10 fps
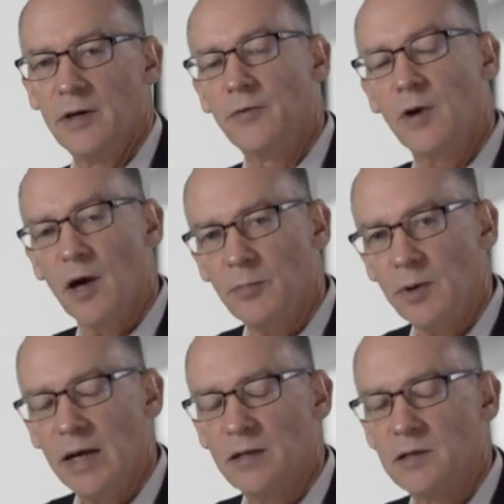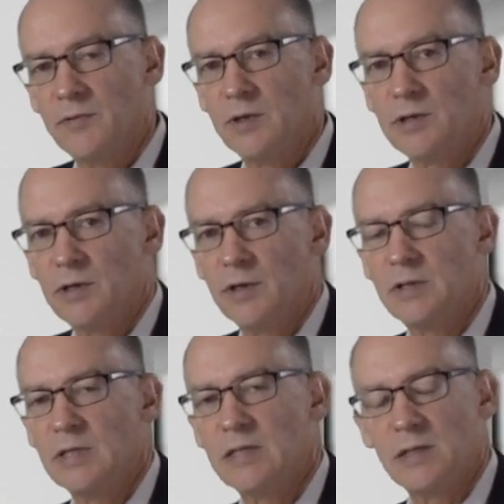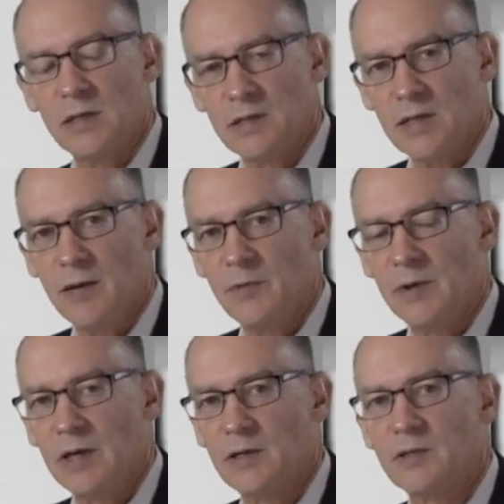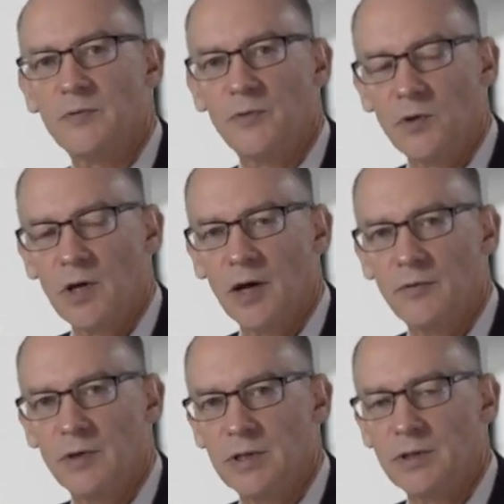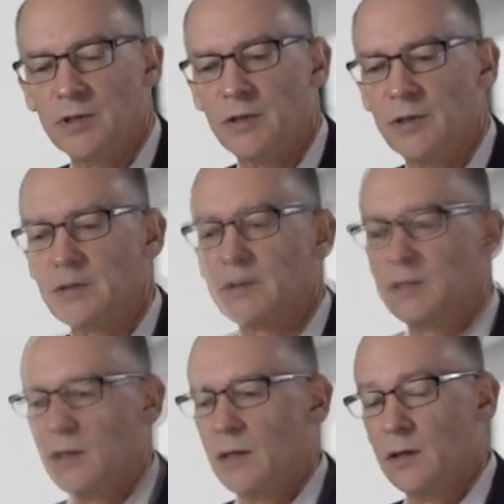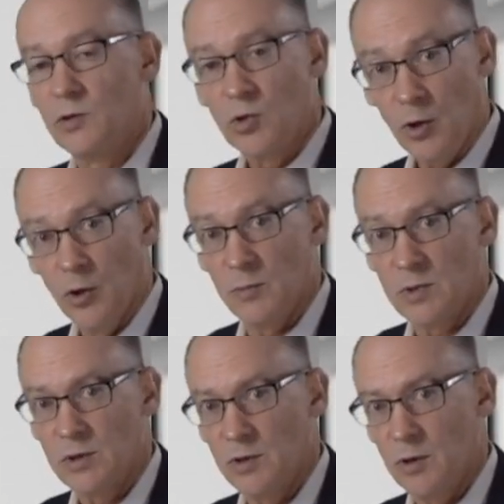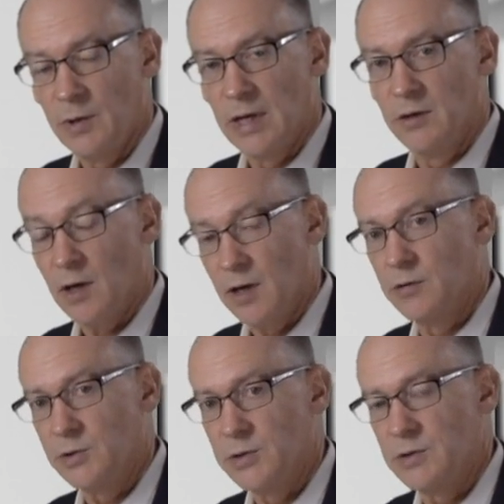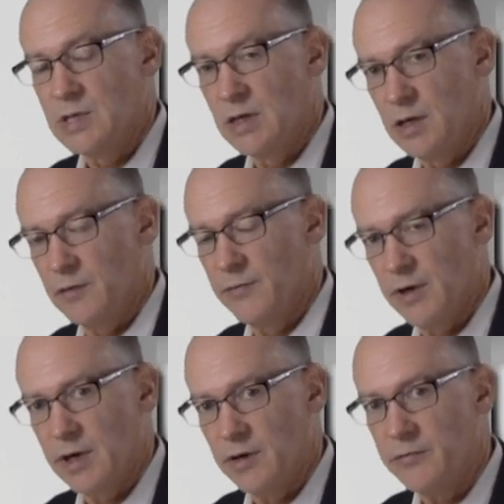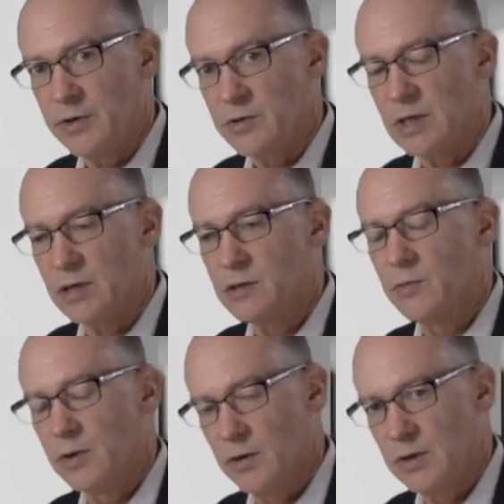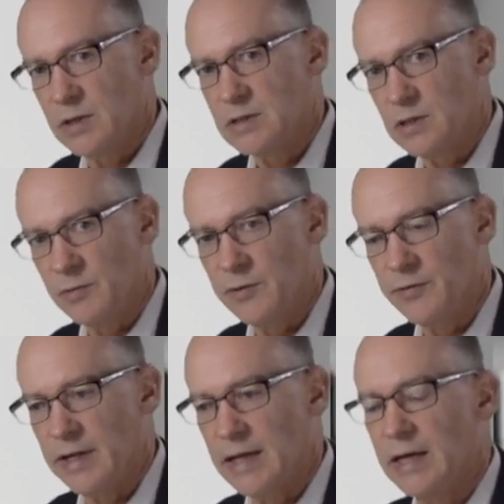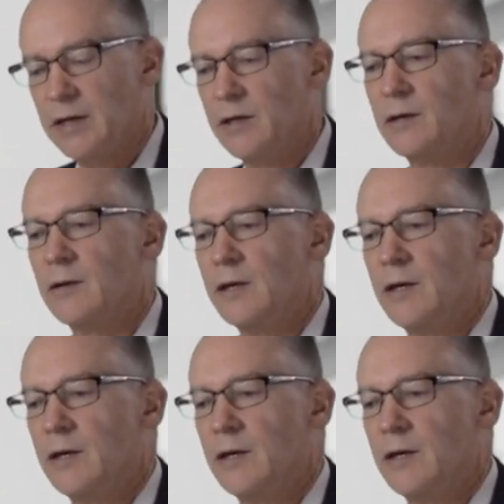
if comprehensive insurance is the same thing as full coverage insurance. The terms around auto insurance can get very confusing, so we're going to simplify that here.